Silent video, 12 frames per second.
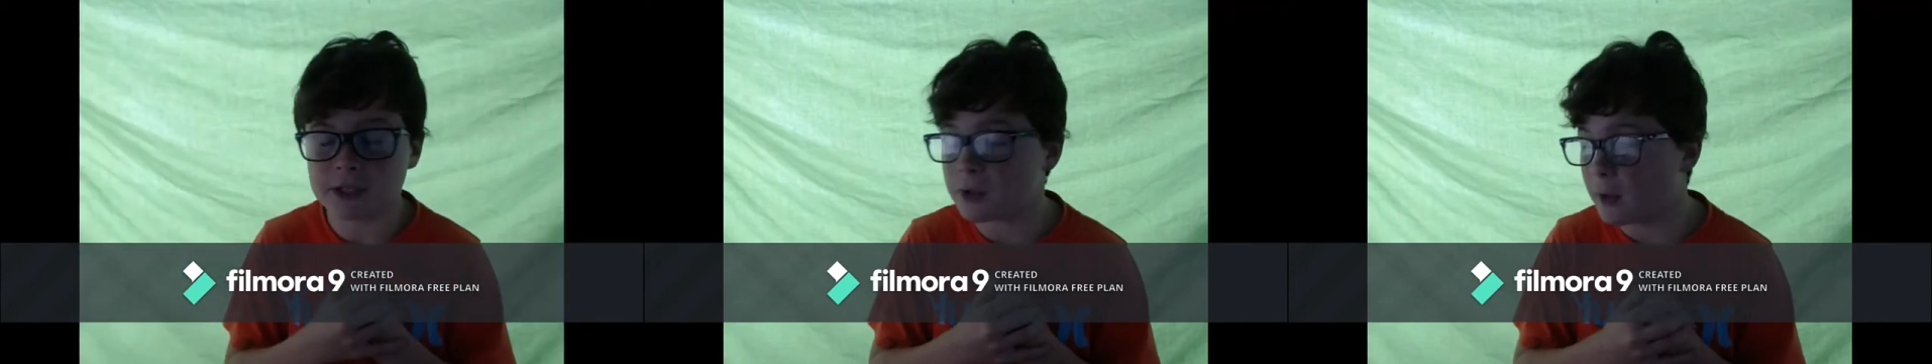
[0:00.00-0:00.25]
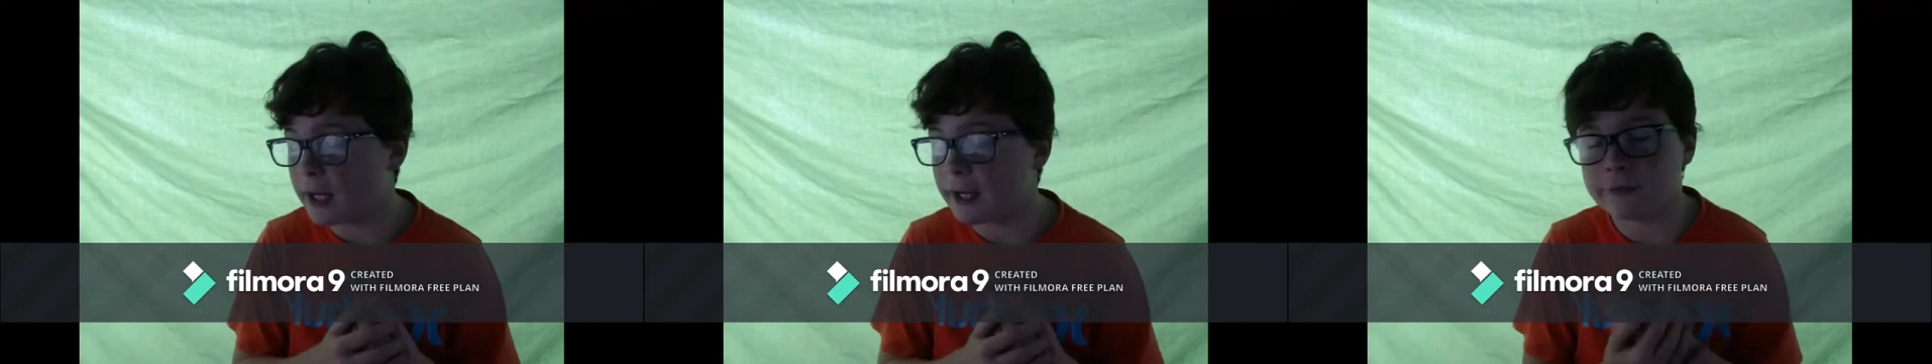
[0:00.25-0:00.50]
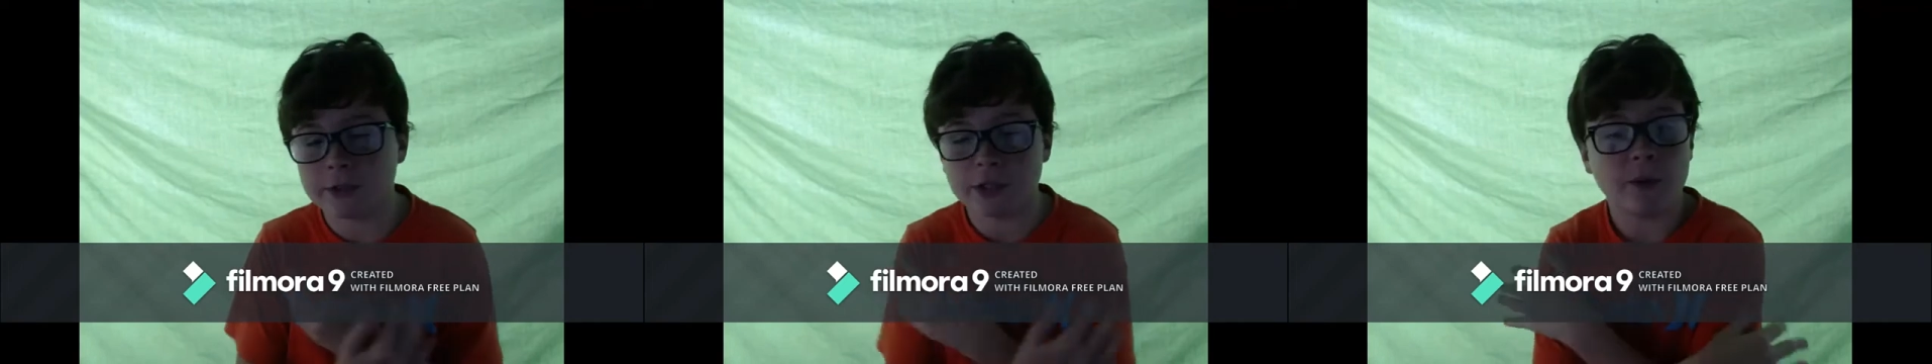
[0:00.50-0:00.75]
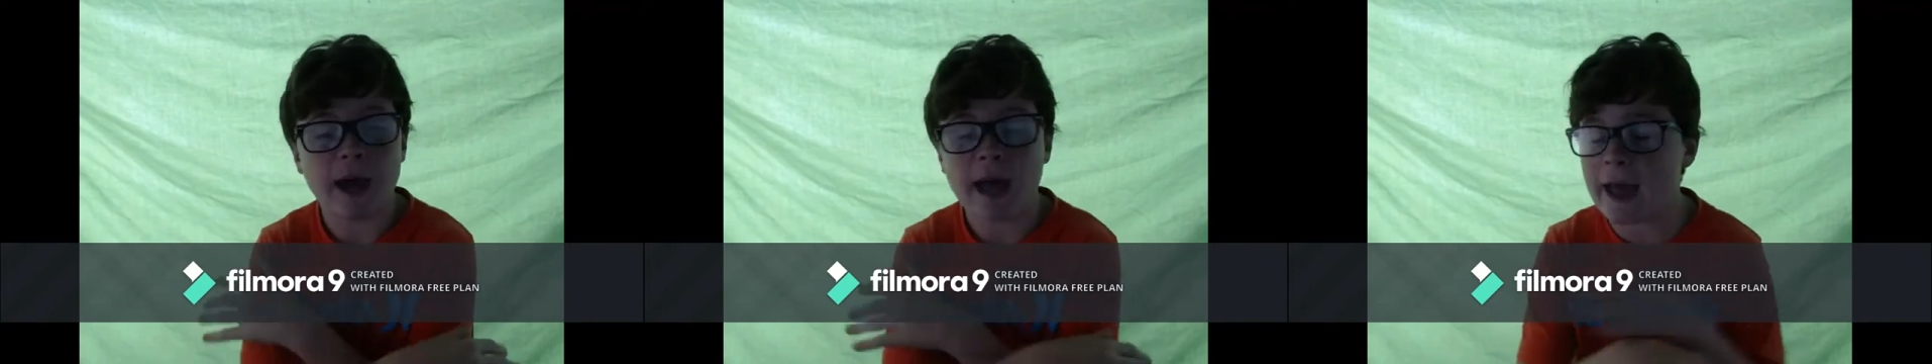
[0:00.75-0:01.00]
so I have to
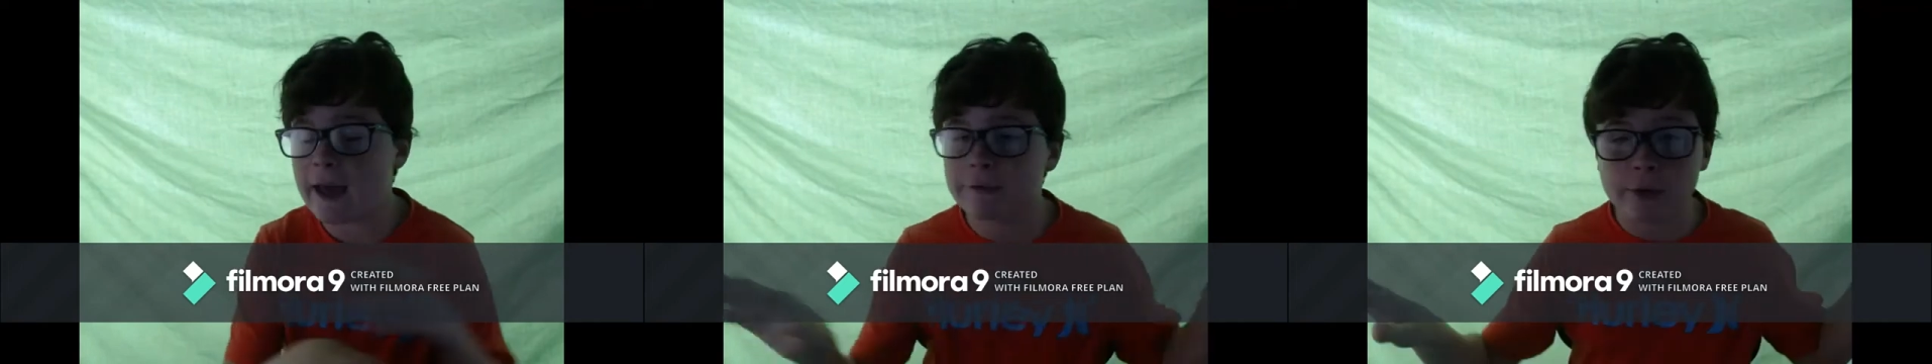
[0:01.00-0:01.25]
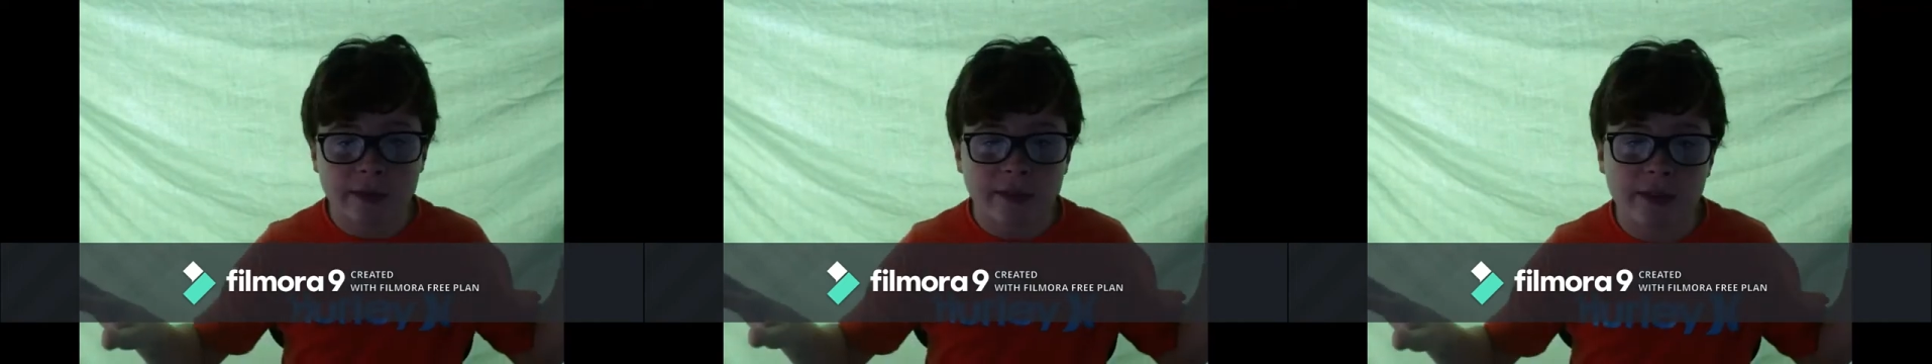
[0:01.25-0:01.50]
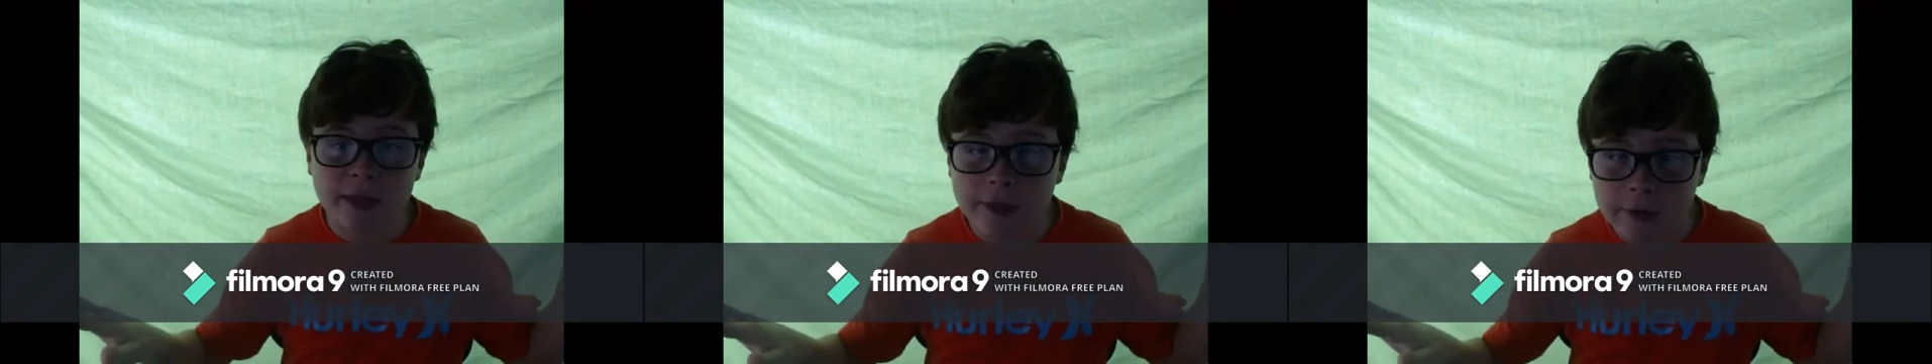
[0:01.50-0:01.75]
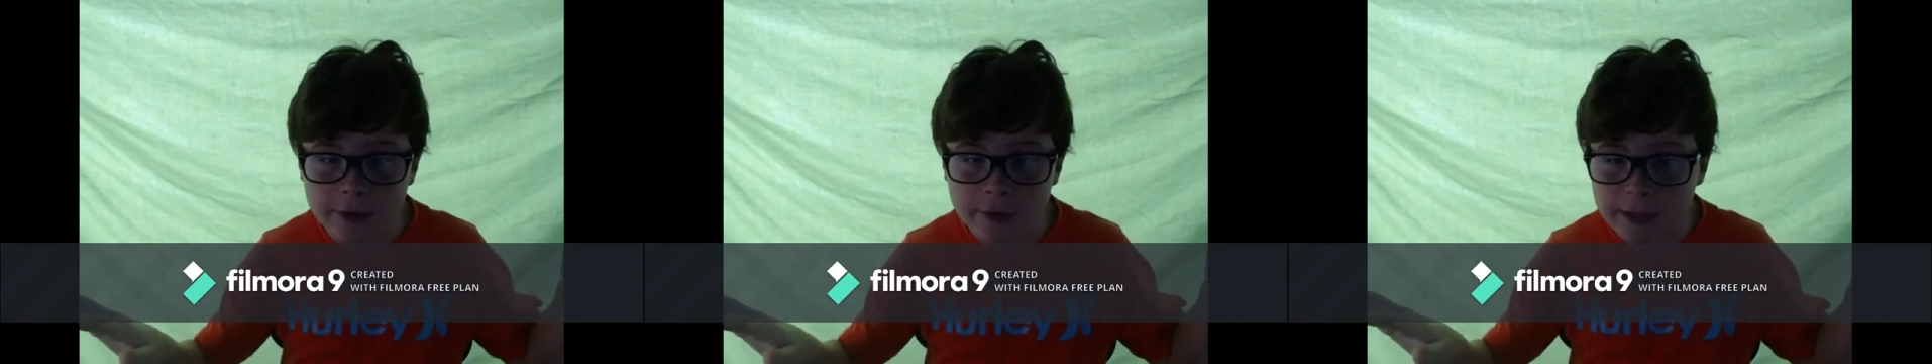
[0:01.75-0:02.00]
do everything
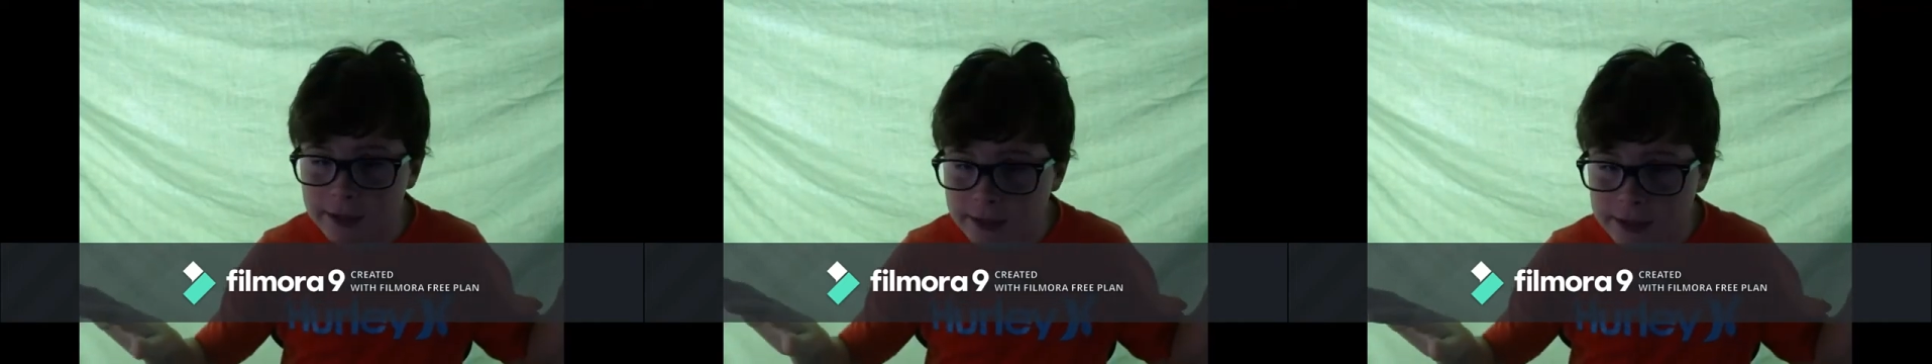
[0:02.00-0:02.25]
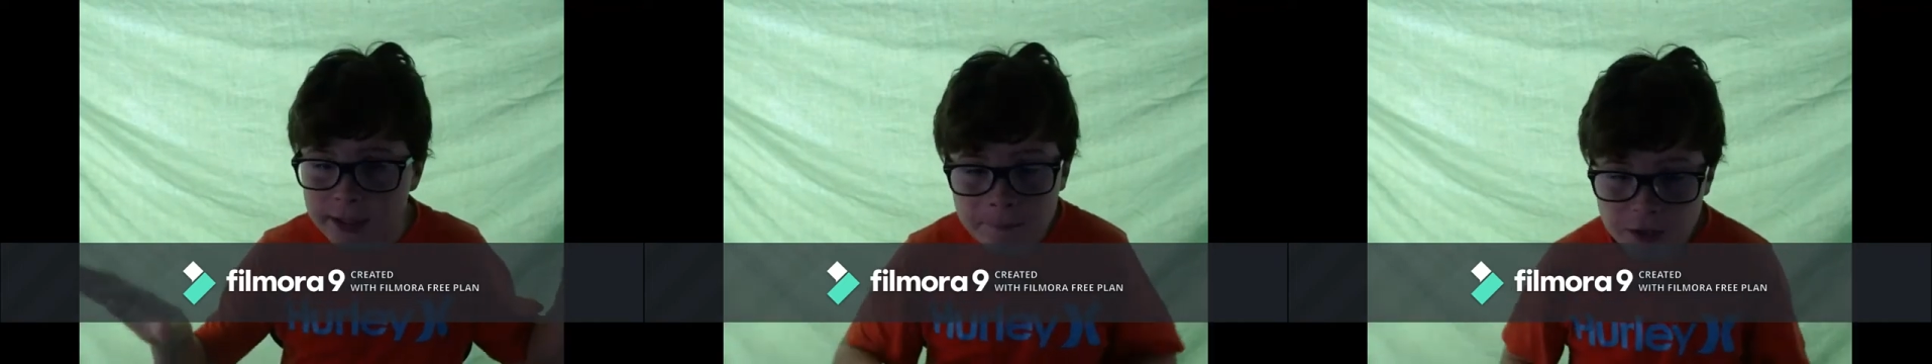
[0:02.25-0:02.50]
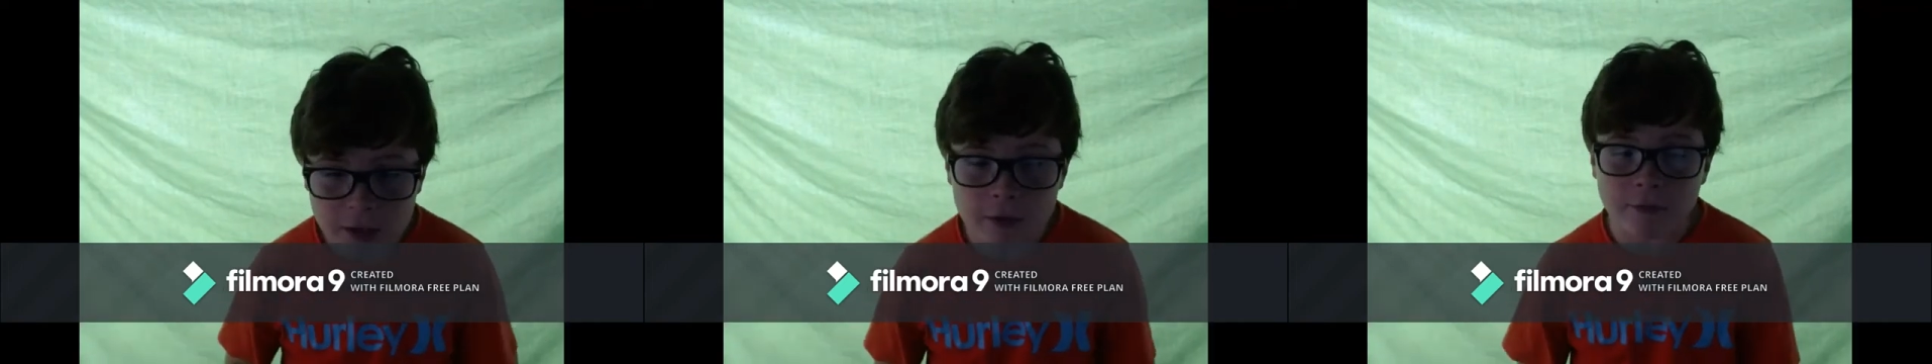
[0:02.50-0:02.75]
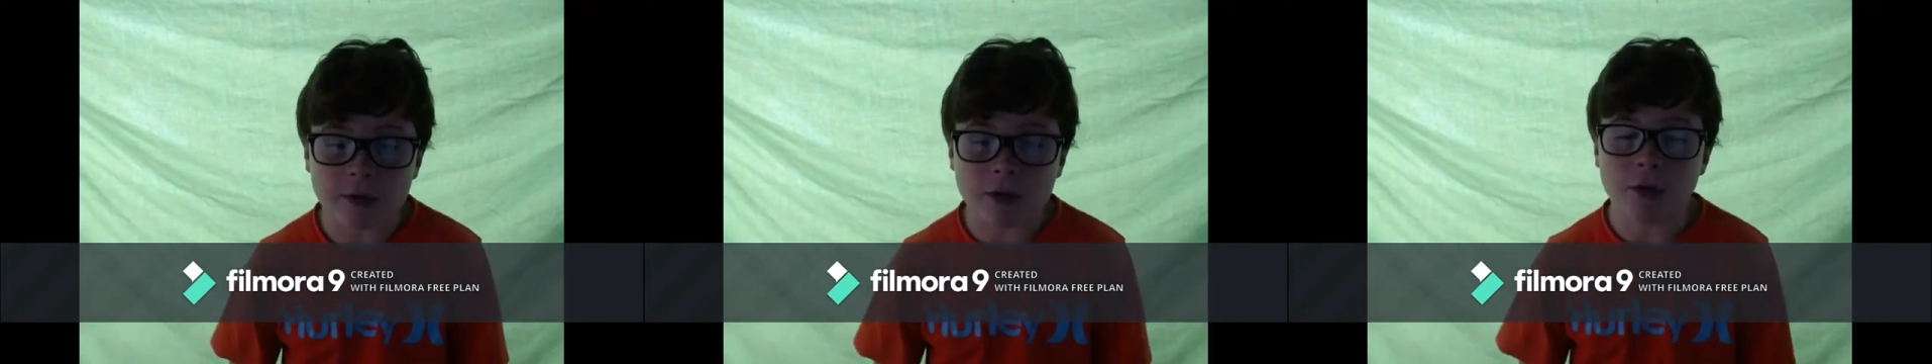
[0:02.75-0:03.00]
there is in
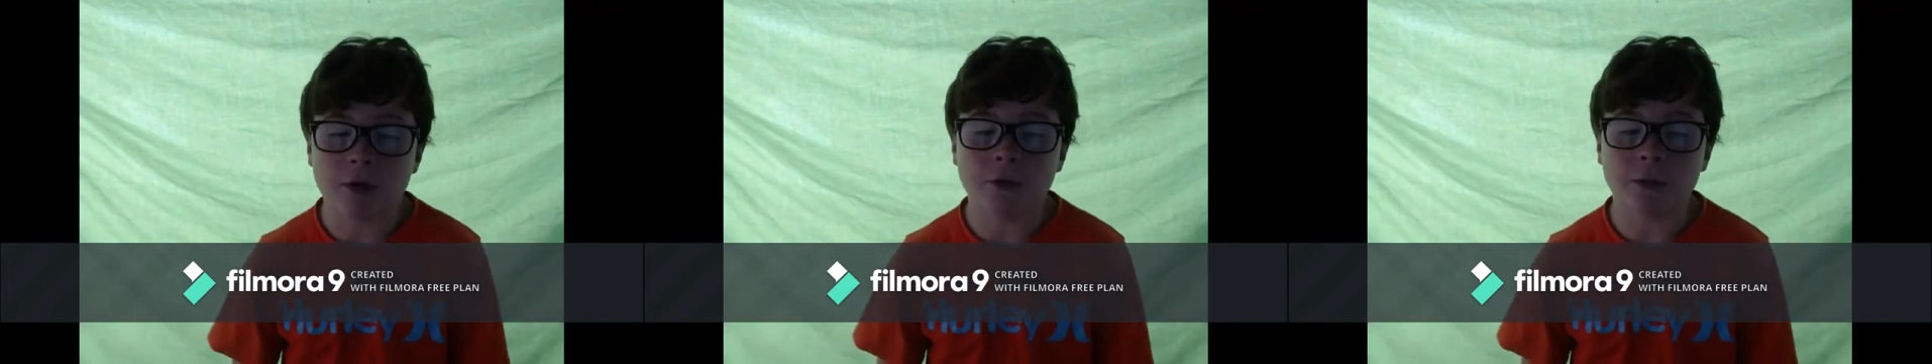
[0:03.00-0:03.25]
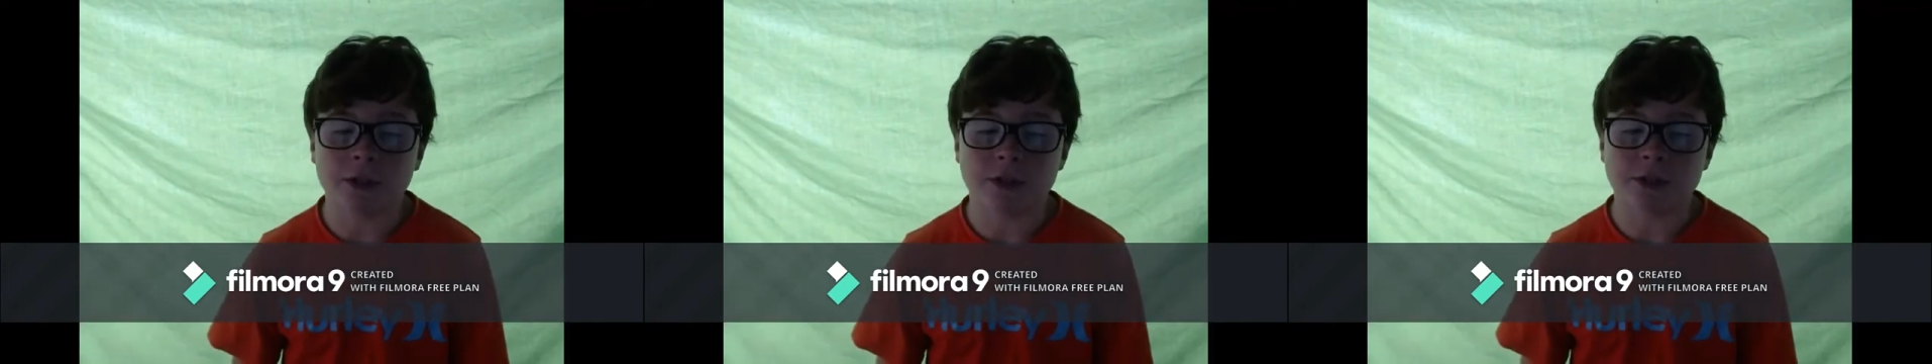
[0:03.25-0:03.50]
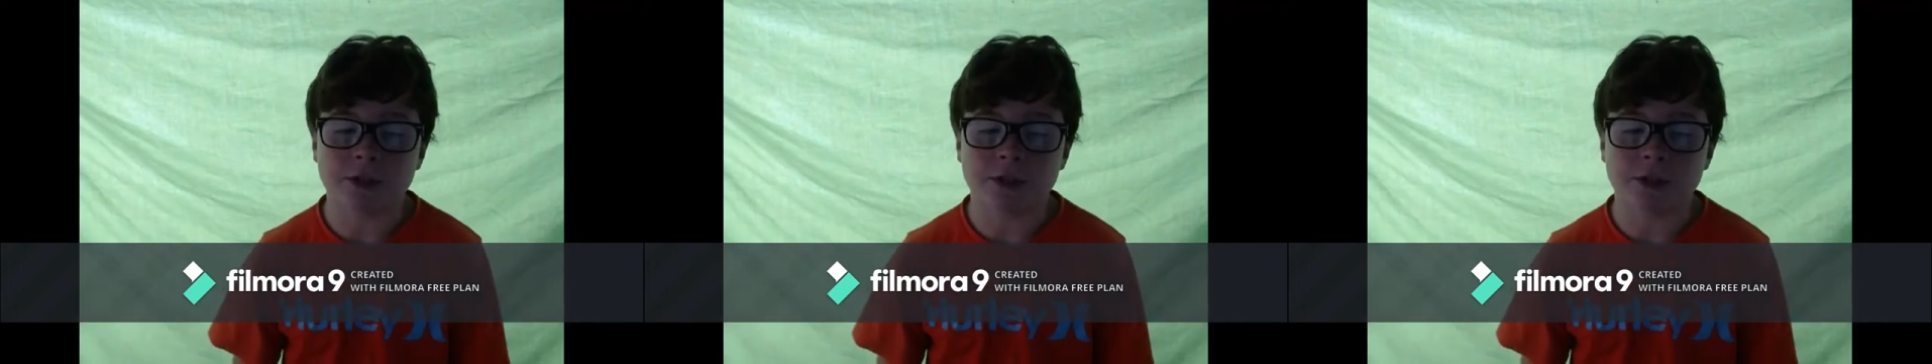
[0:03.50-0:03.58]
the video,